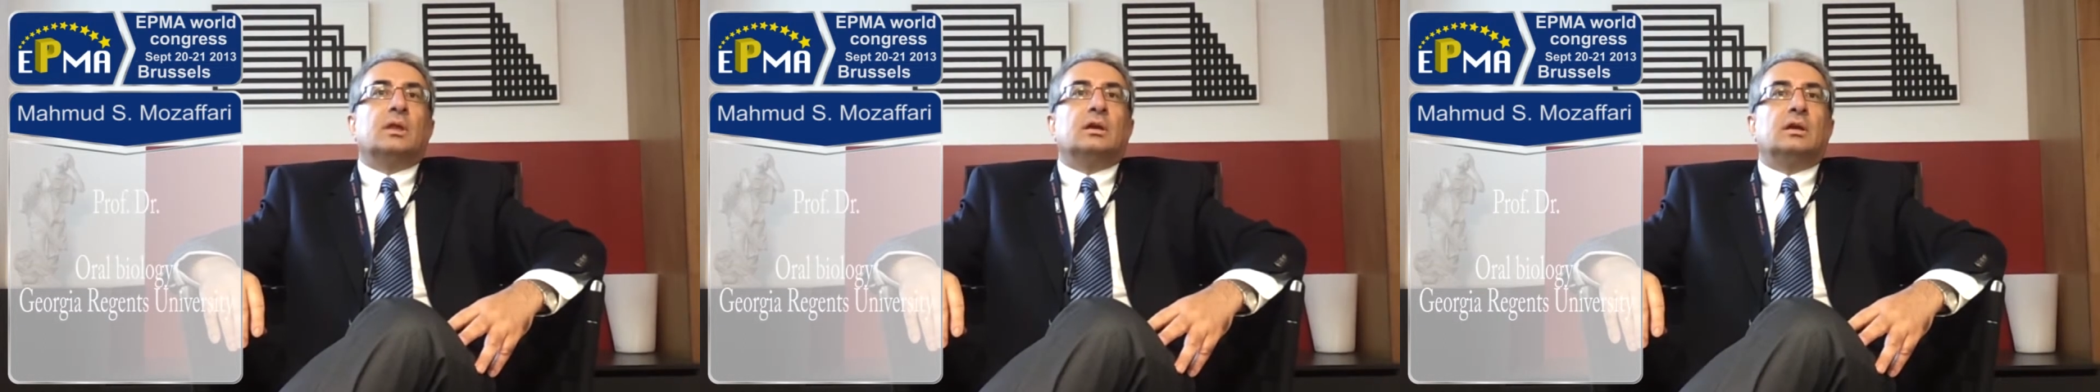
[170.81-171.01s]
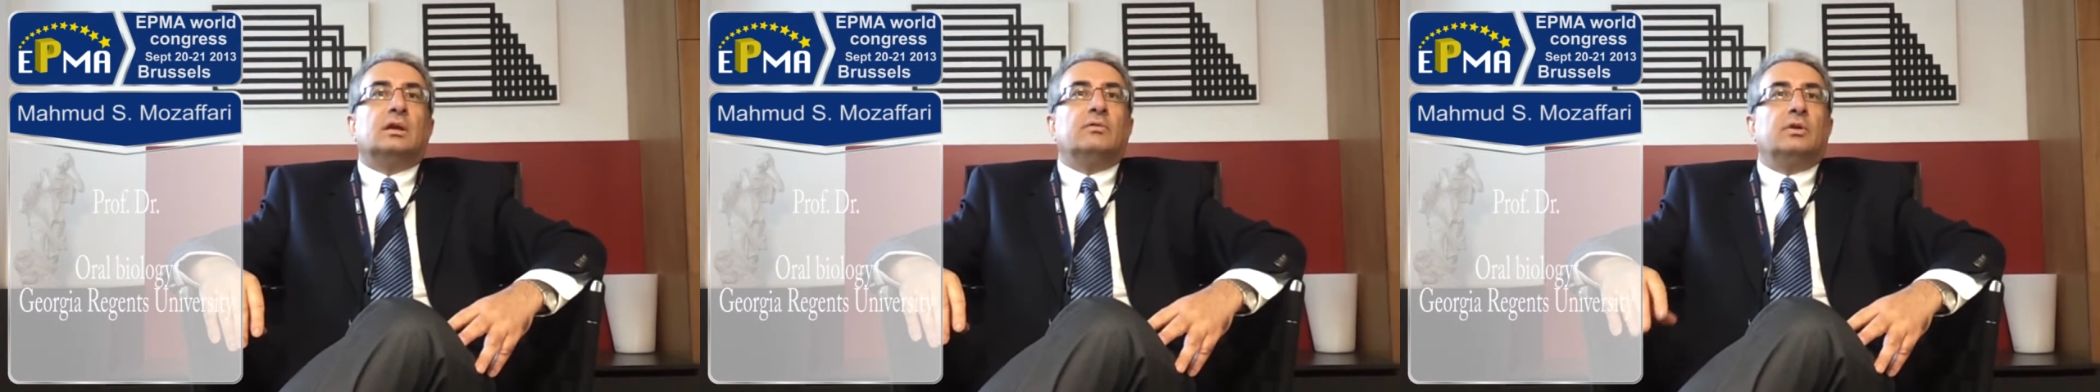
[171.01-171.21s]

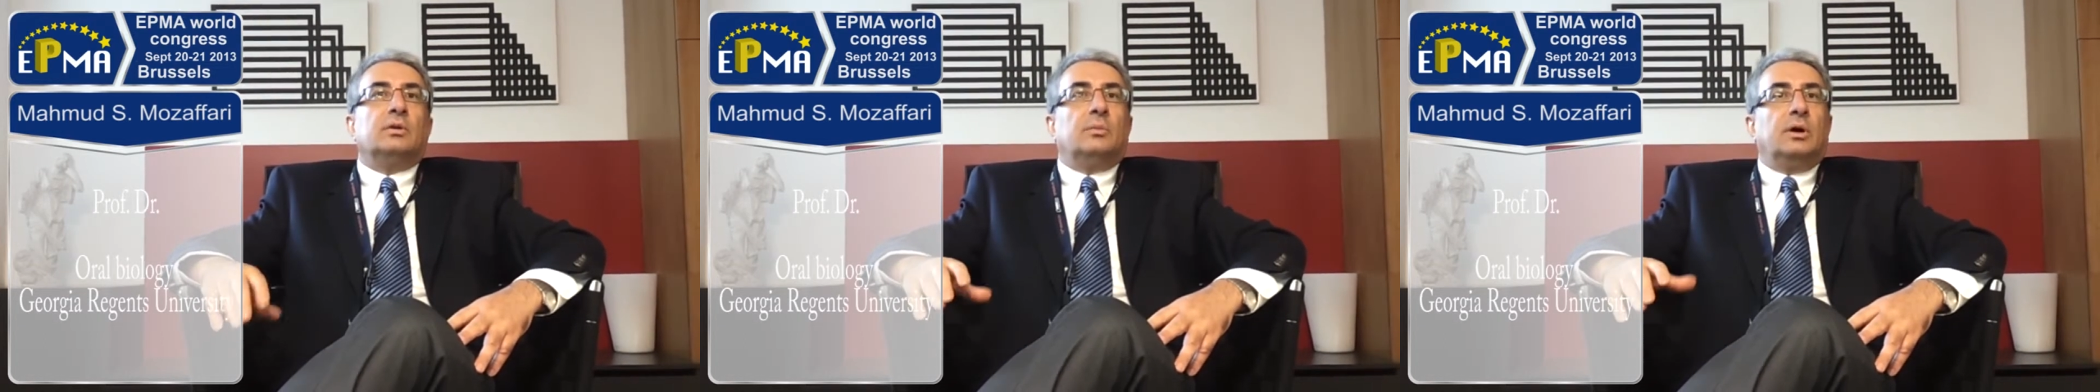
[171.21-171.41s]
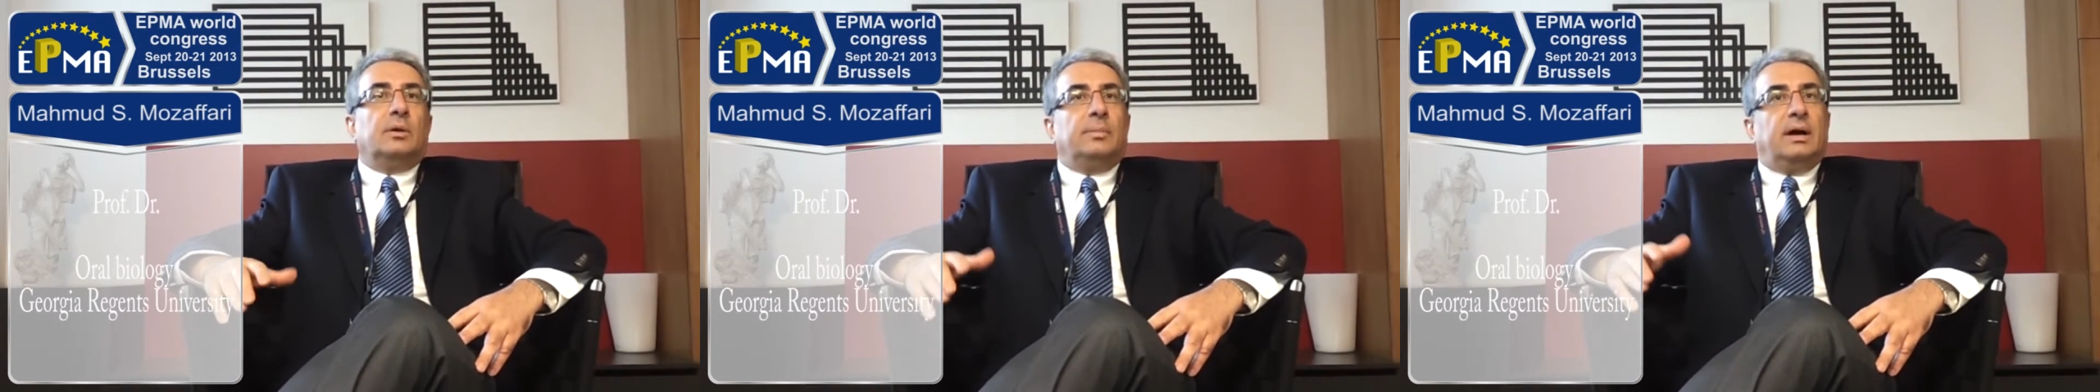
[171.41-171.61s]
given
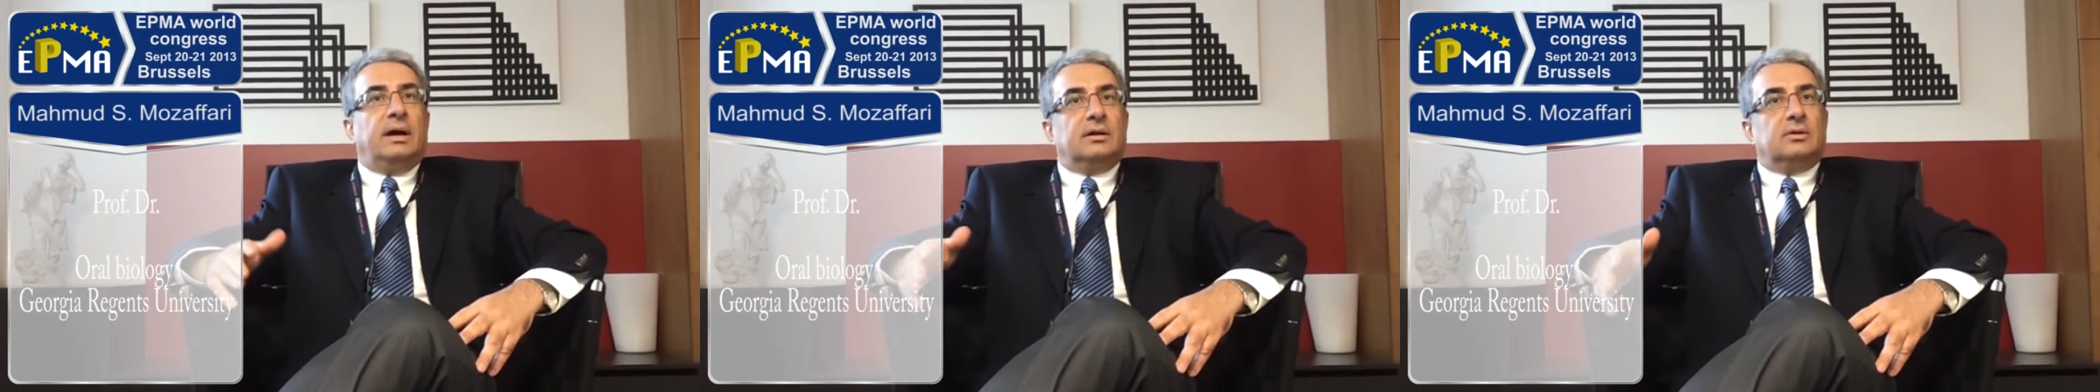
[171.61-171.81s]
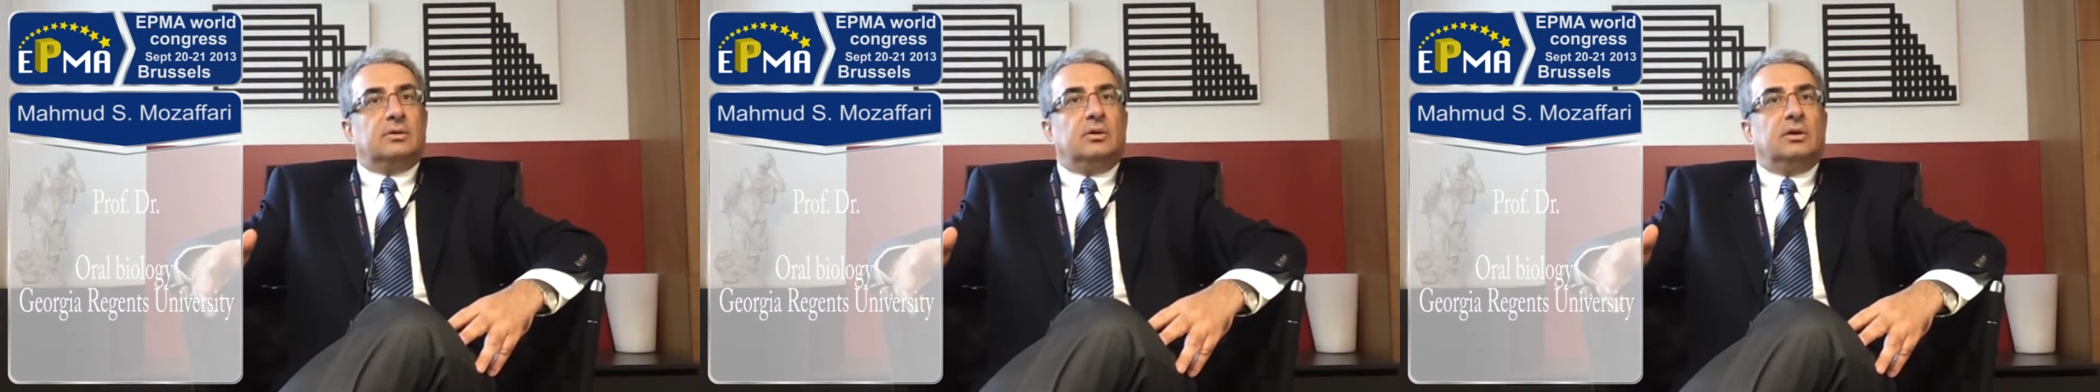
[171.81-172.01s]
my
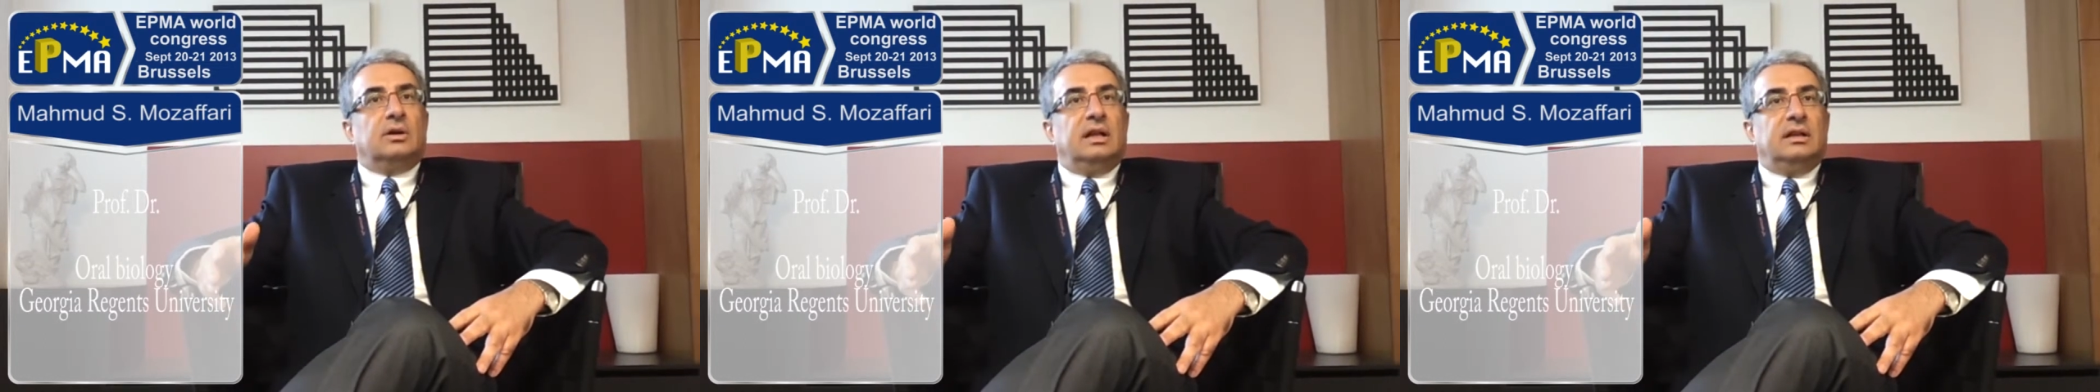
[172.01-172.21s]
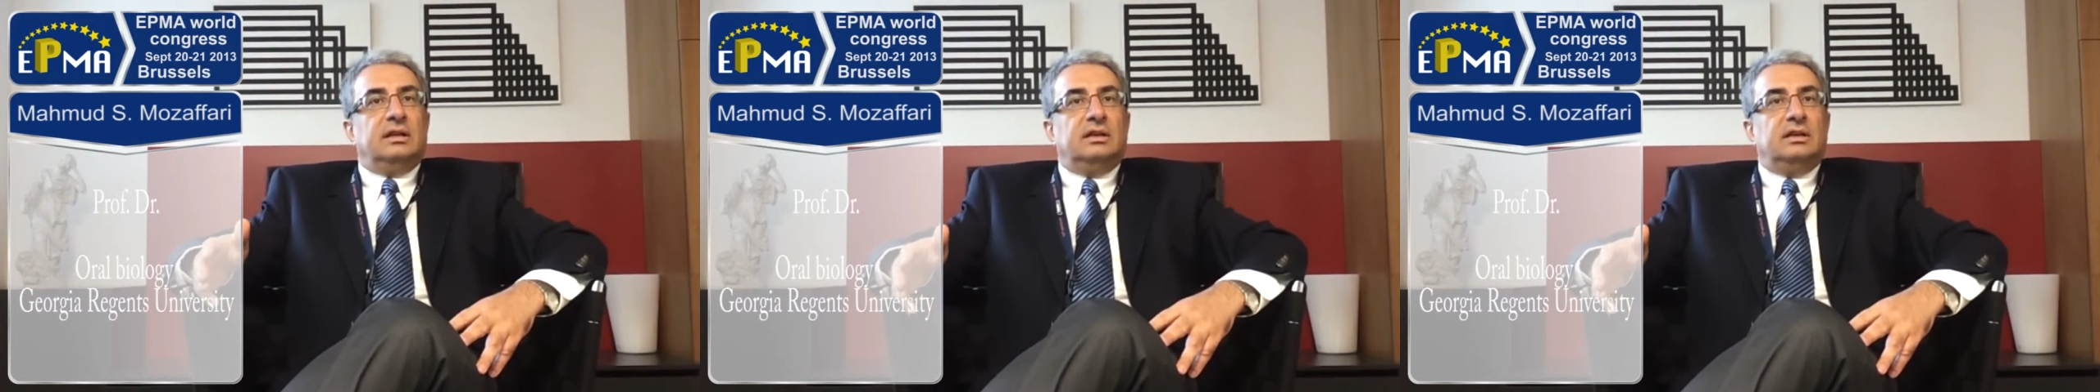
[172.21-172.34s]
background and